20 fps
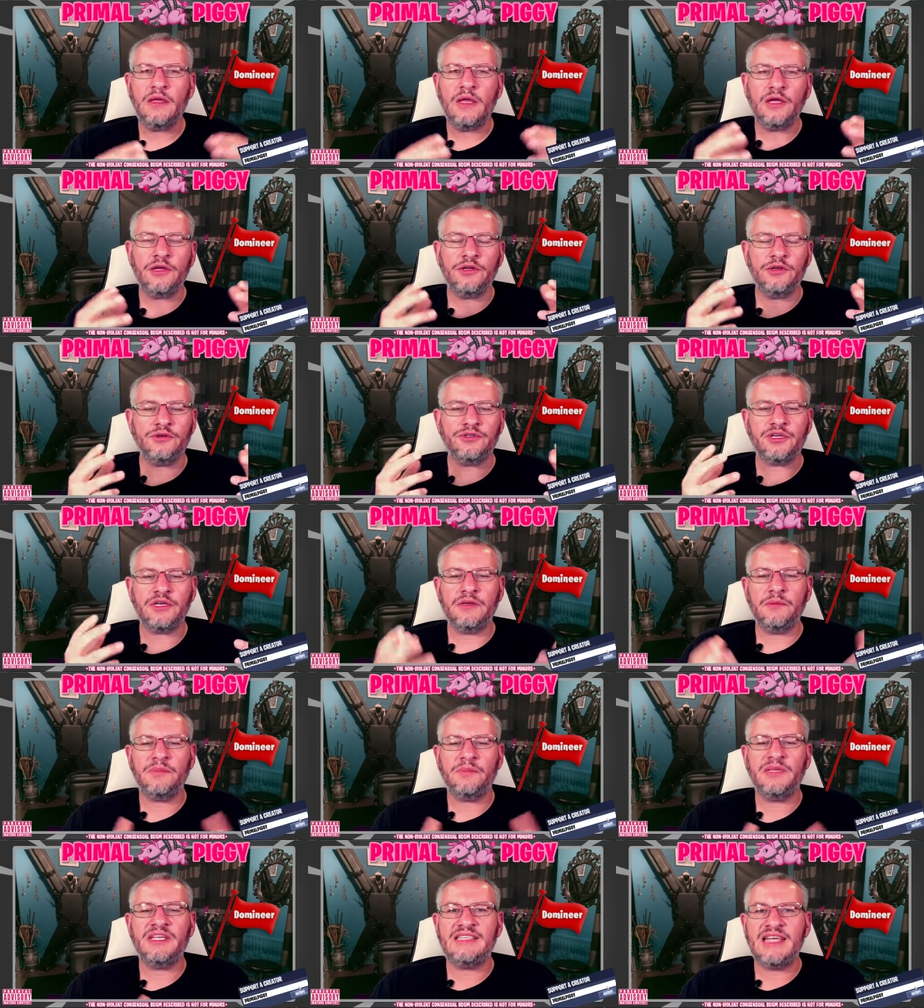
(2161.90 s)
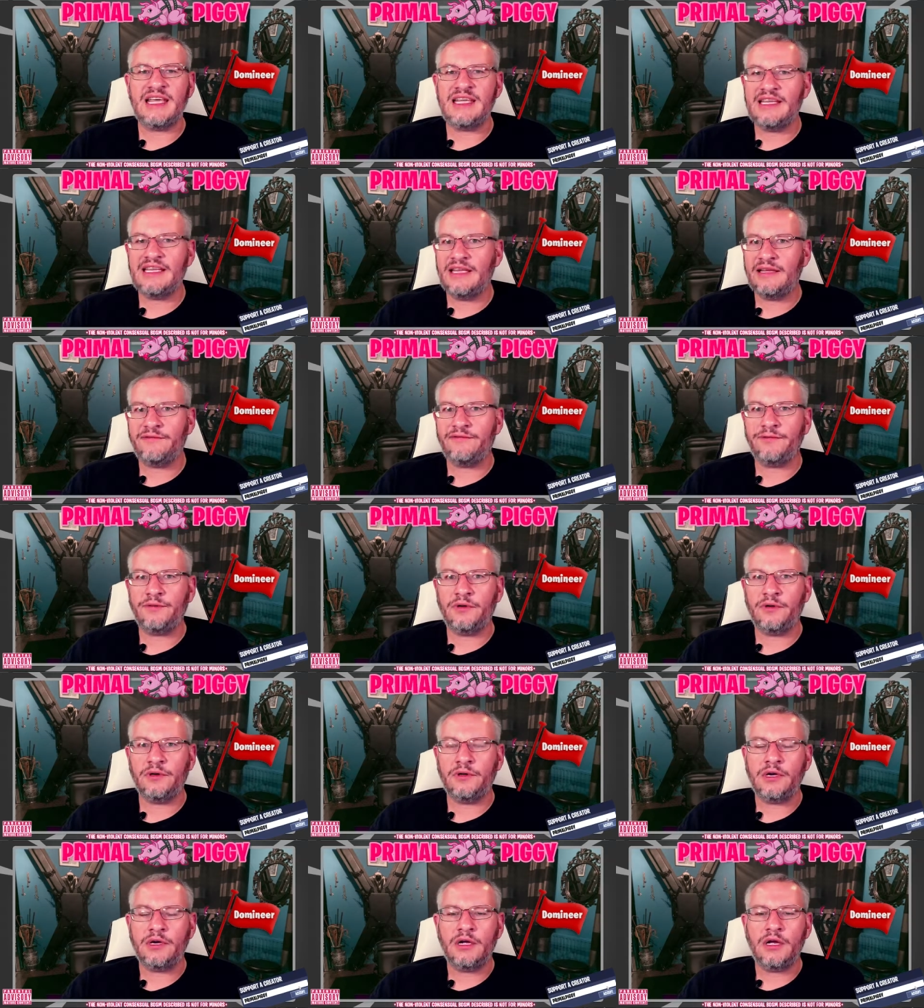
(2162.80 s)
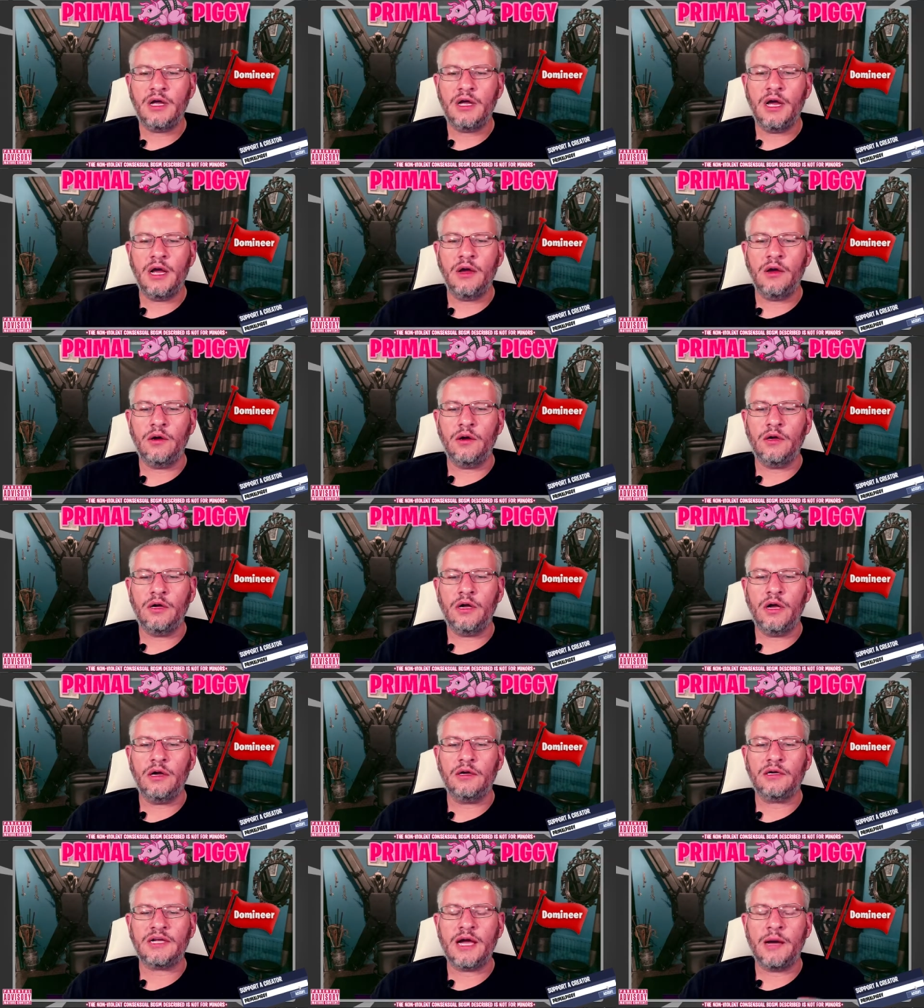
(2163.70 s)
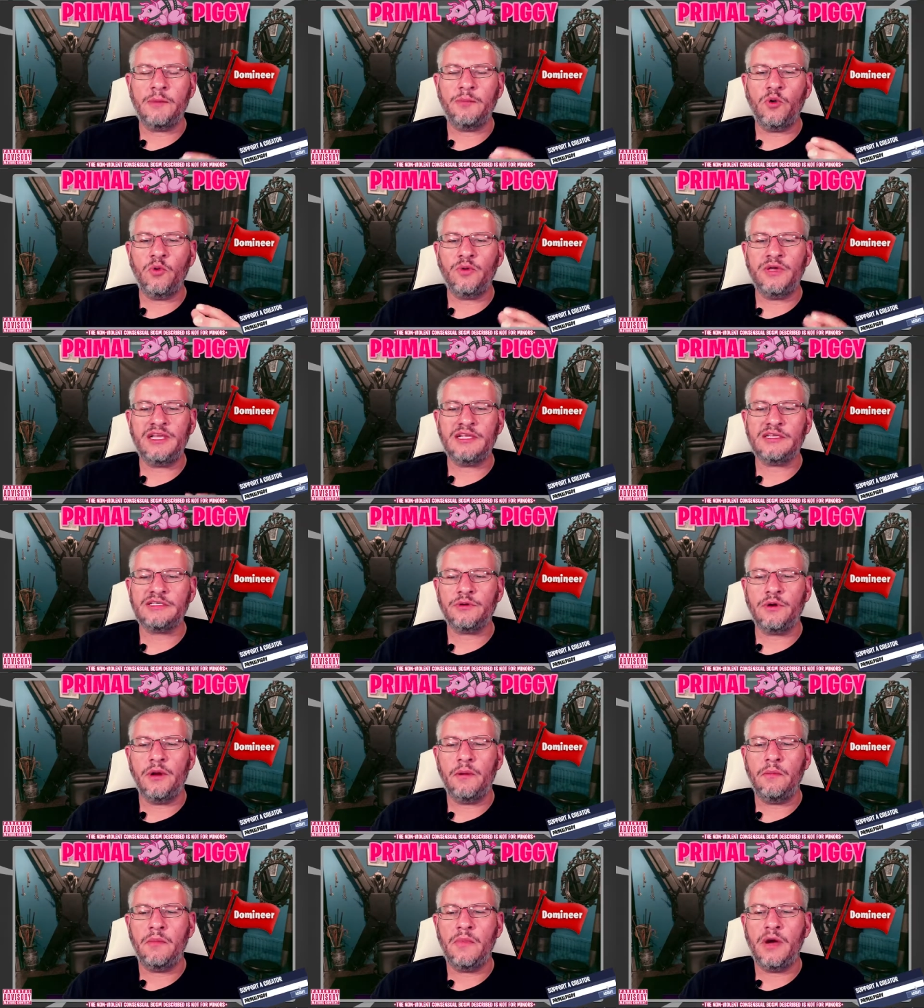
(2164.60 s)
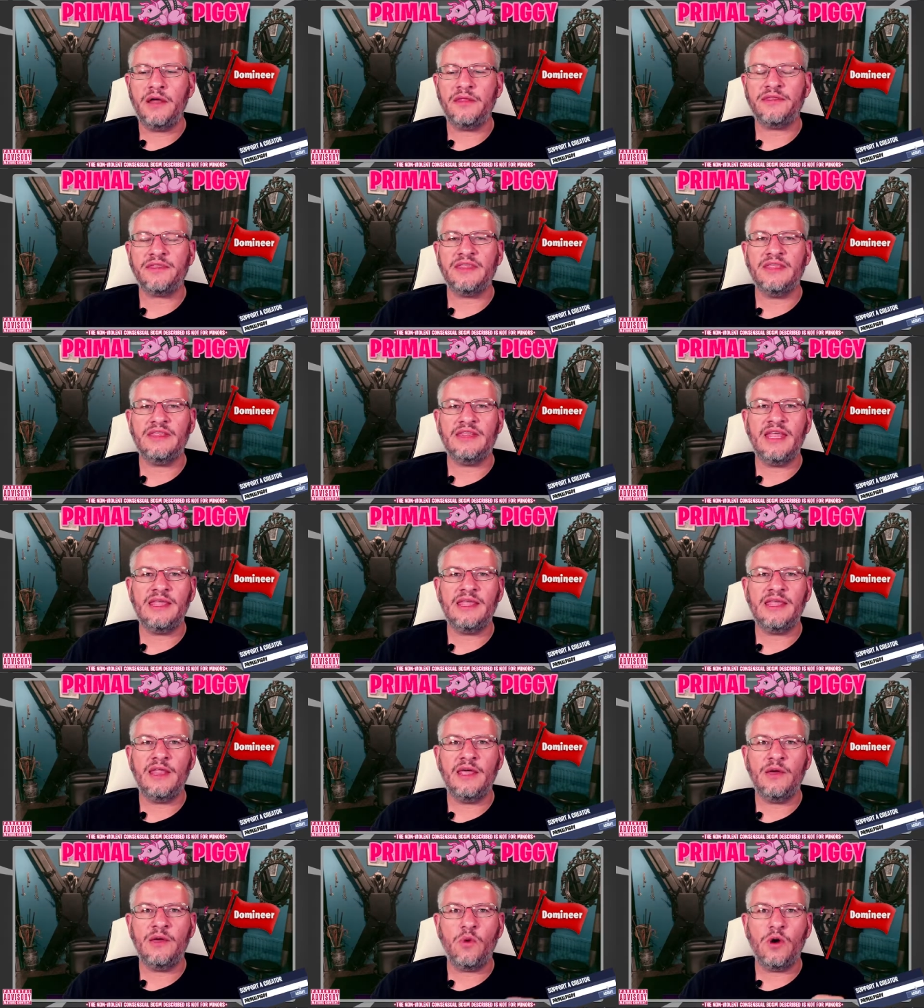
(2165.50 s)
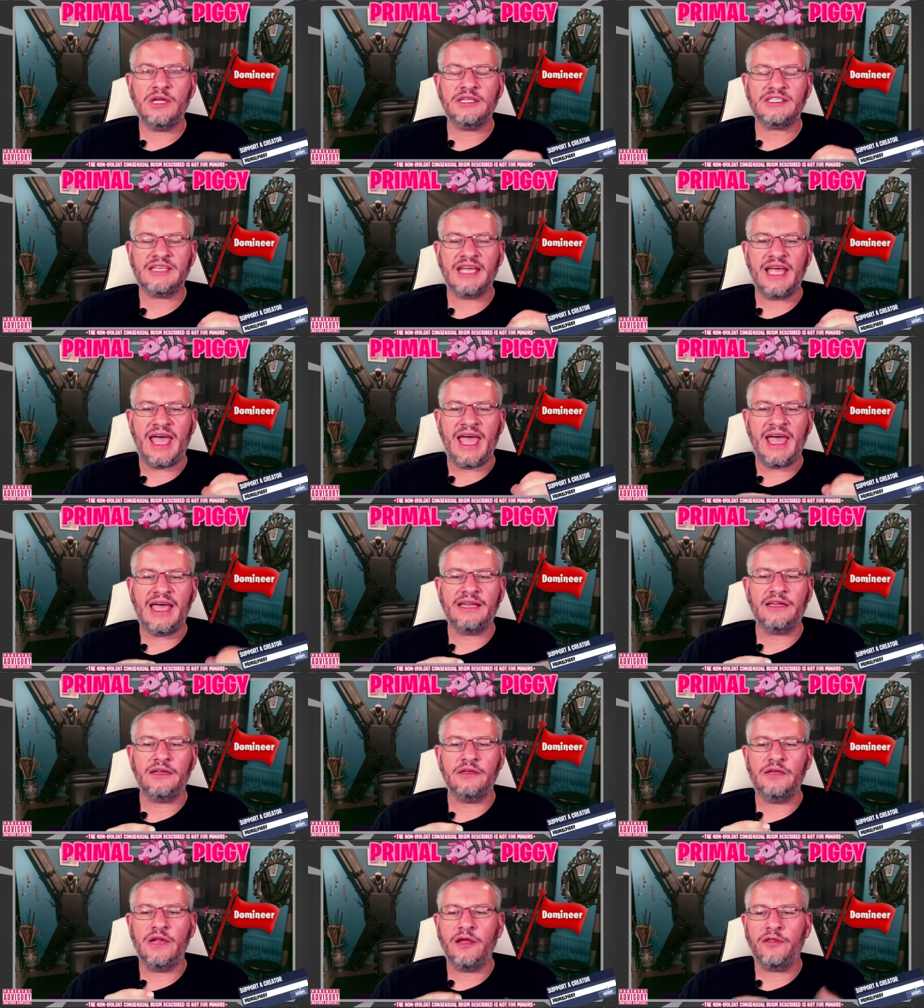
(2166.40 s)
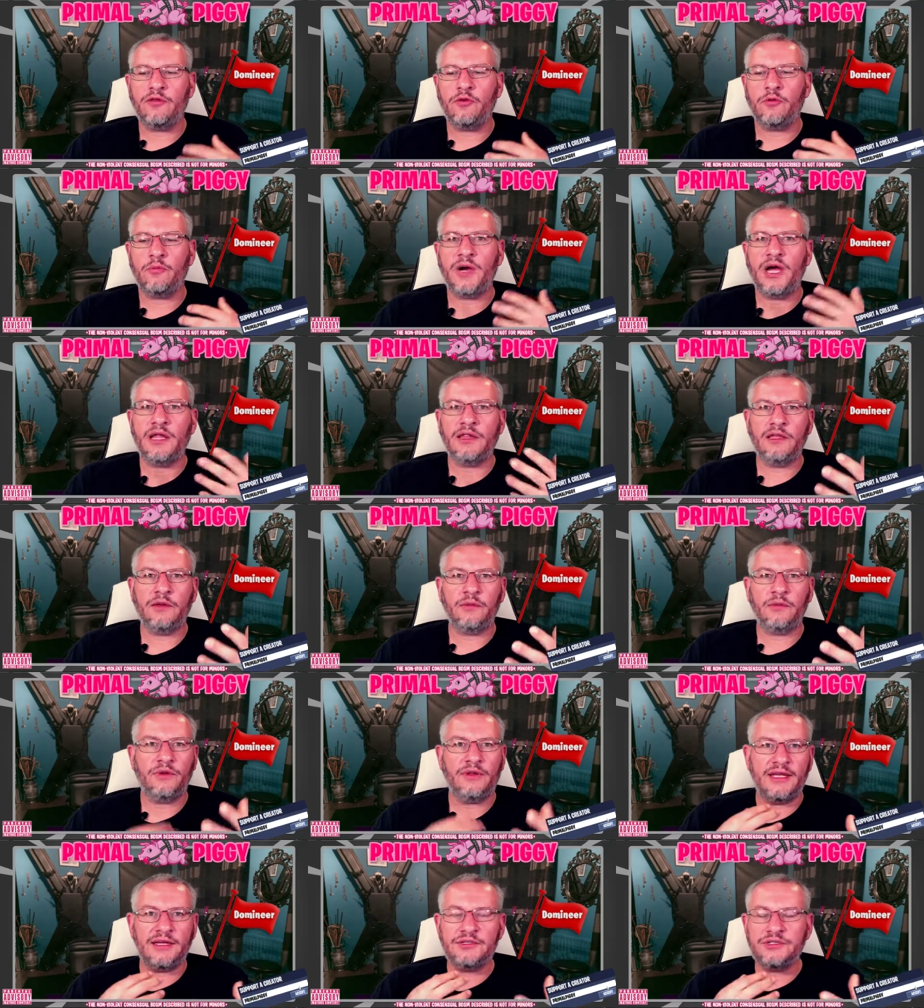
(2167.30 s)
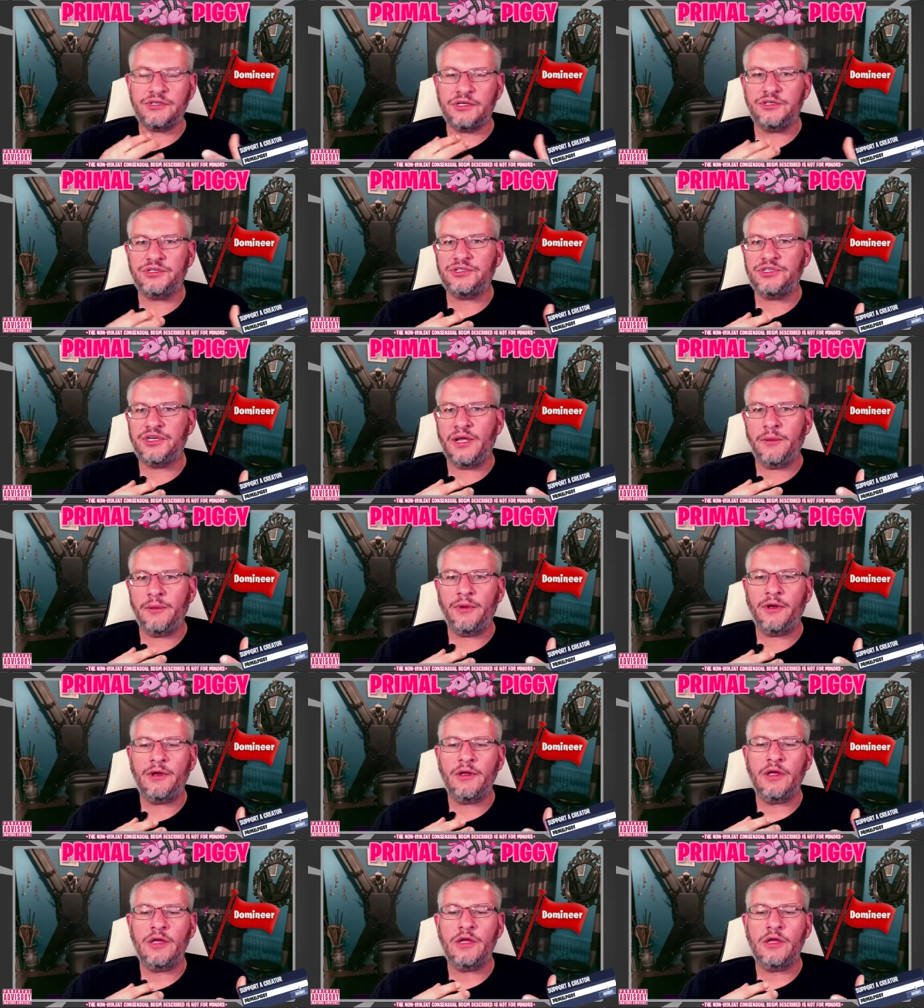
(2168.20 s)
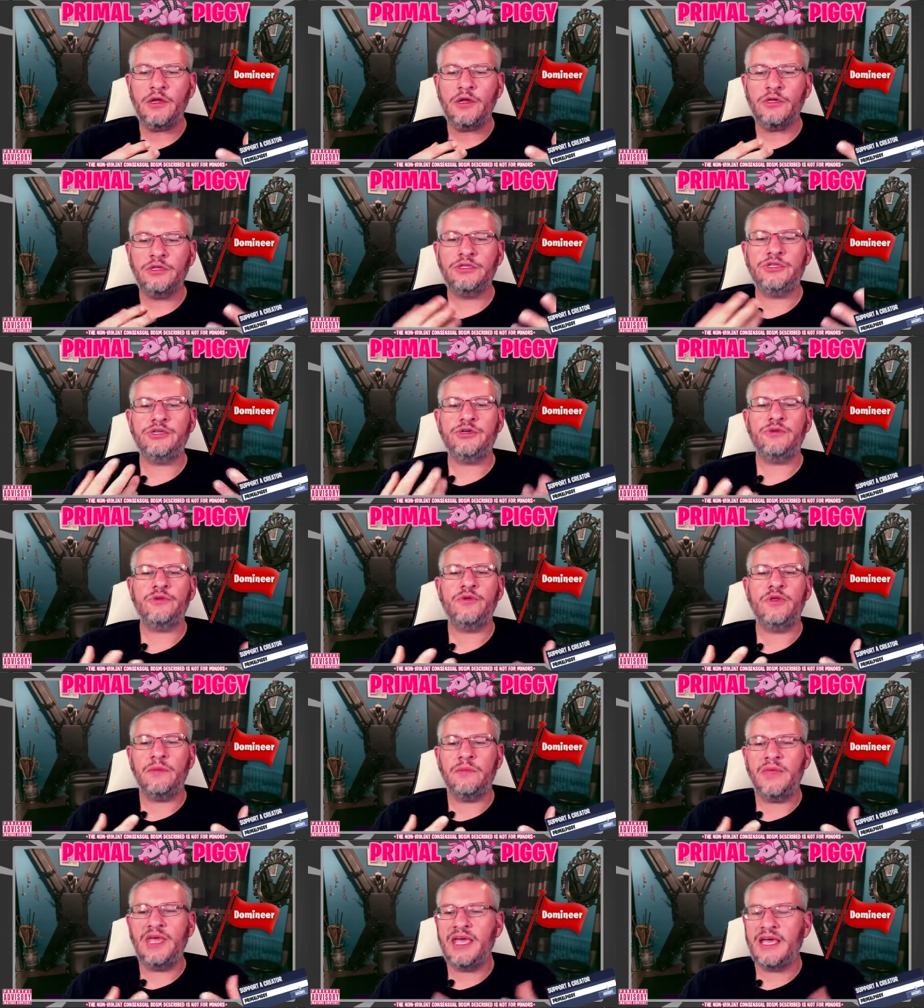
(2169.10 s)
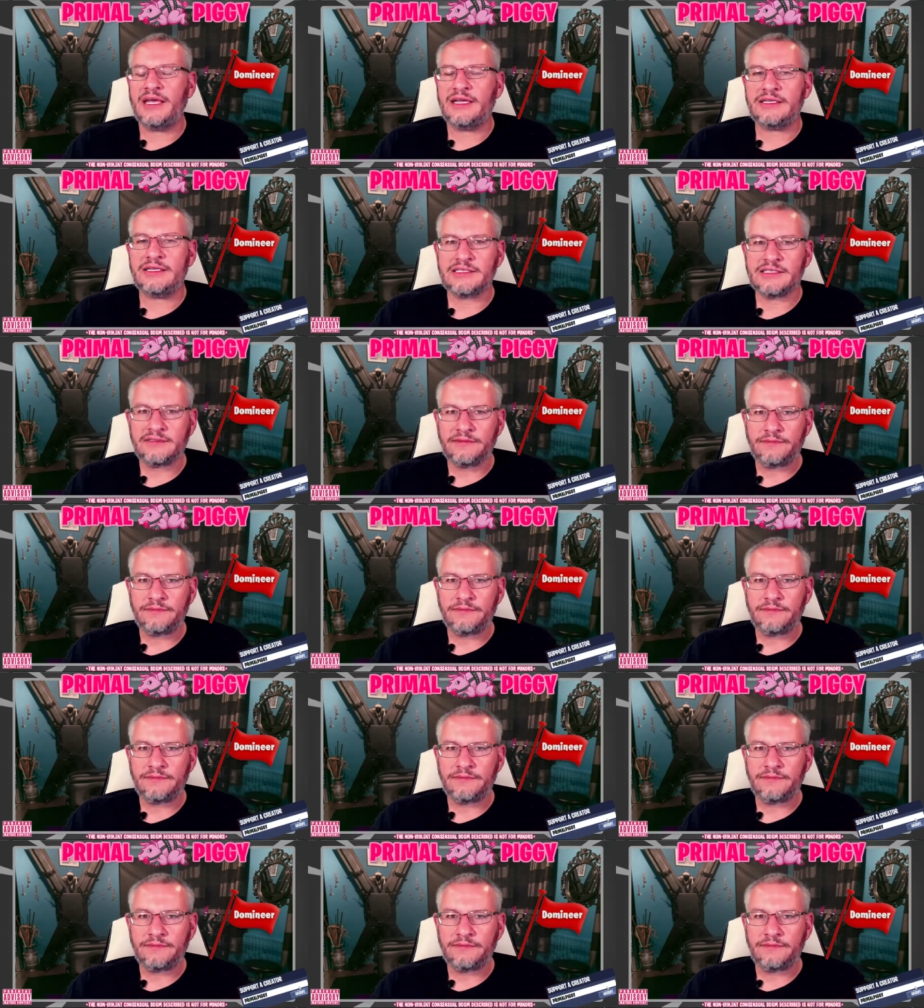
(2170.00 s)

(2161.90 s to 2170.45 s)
you shouldn't be dating for a, a couple weeks or a month and then they want to add another poly relationship to the mix.